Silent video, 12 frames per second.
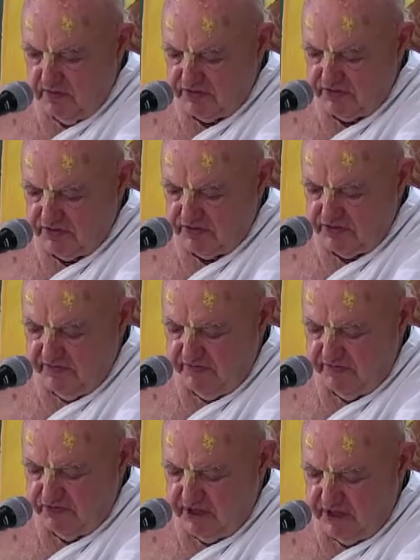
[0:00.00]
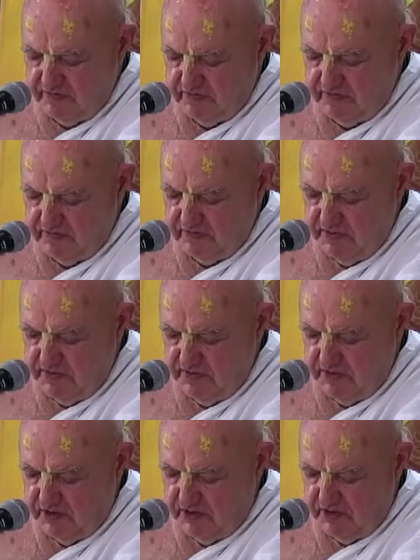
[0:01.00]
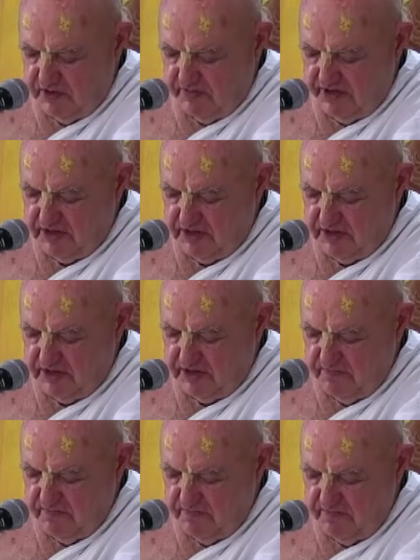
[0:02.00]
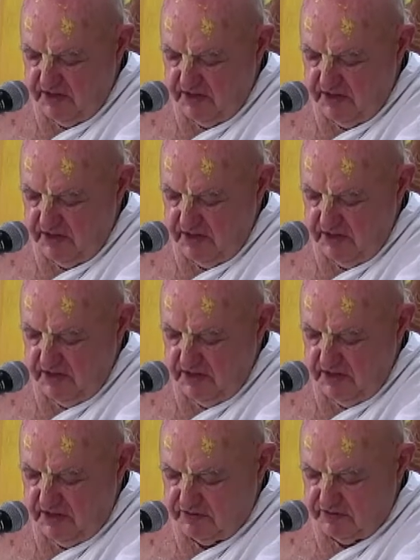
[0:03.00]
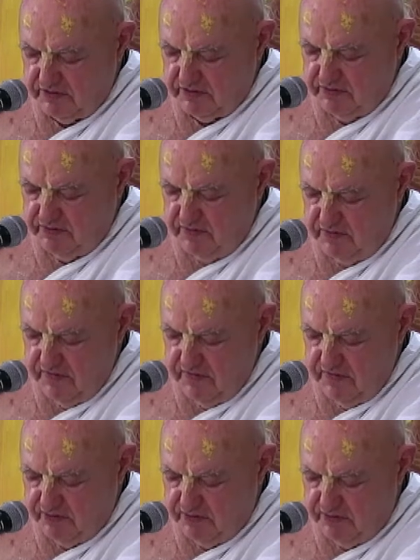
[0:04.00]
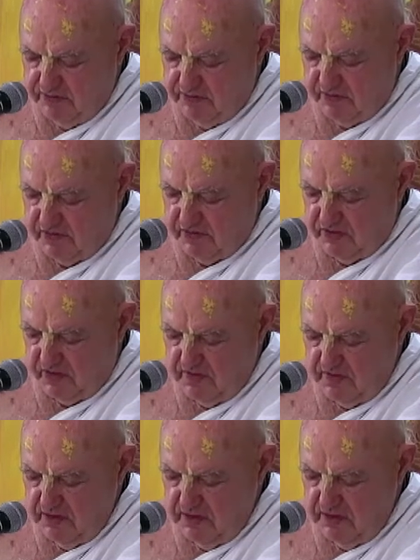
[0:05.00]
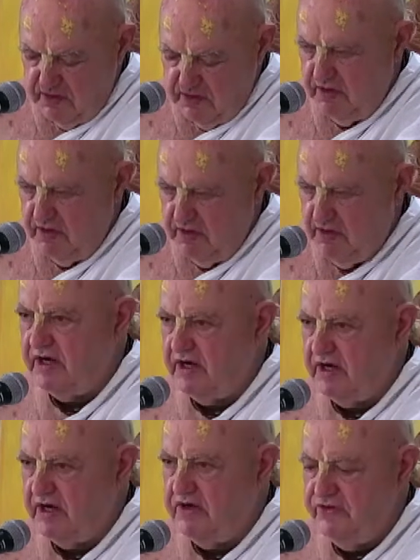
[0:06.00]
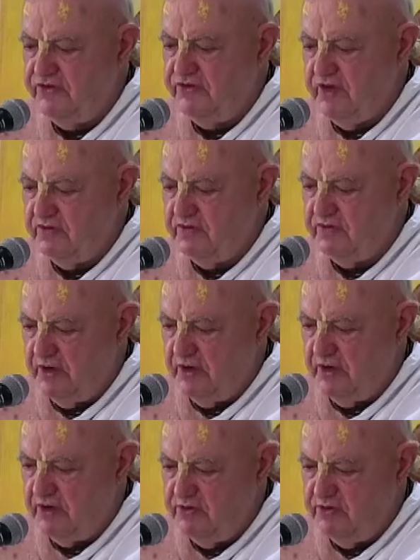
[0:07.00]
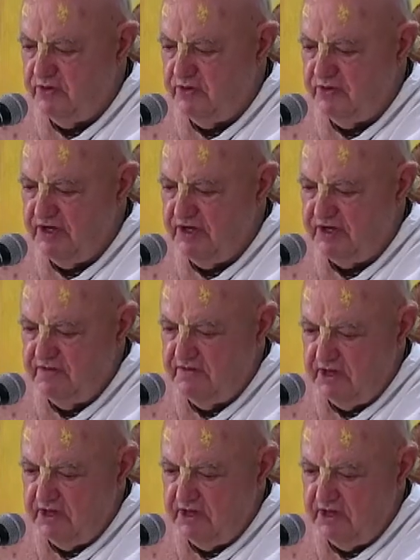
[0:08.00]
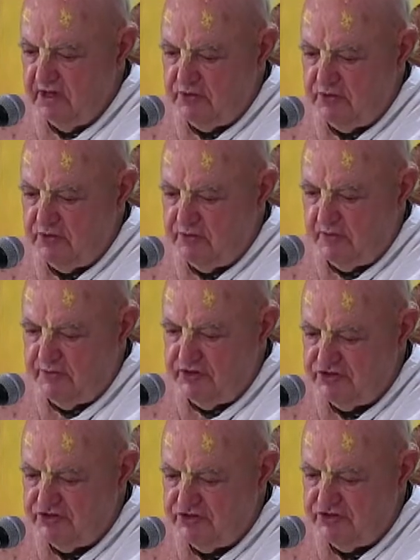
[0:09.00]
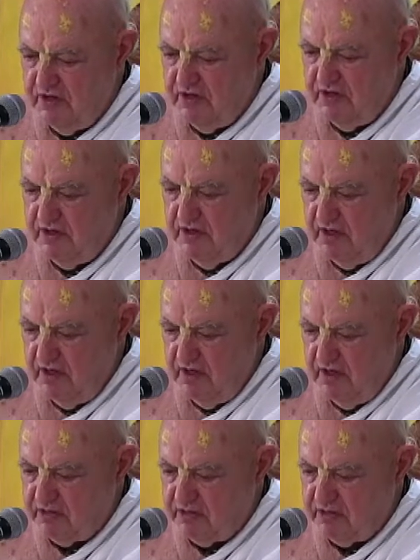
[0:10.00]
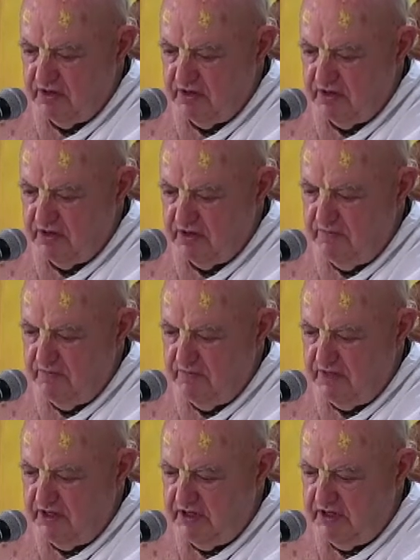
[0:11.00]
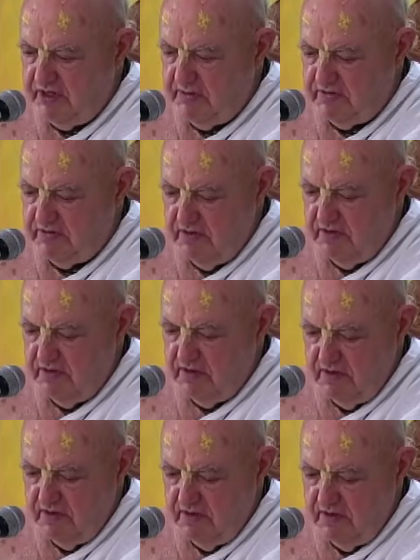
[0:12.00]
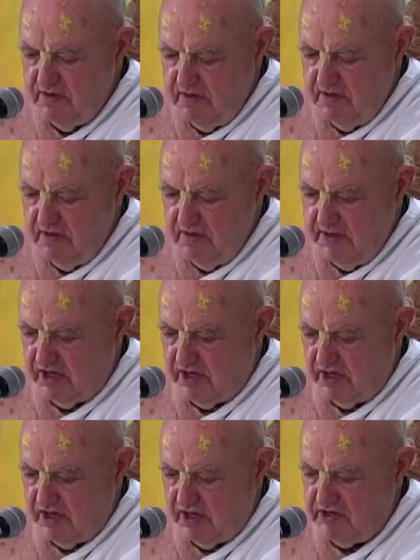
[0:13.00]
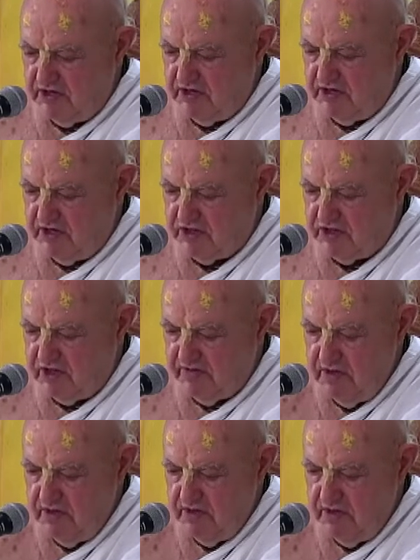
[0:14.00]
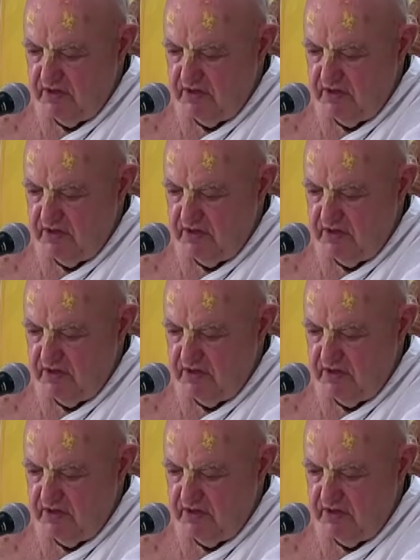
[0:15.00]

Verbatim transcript: So Vasudeva was ready to do whatever he had to do. He tells his, brother-in-law, this is not a good thing. What you're about to do is not going to help your reputation. Ultimately, you're going to be a demon in this life and your next life.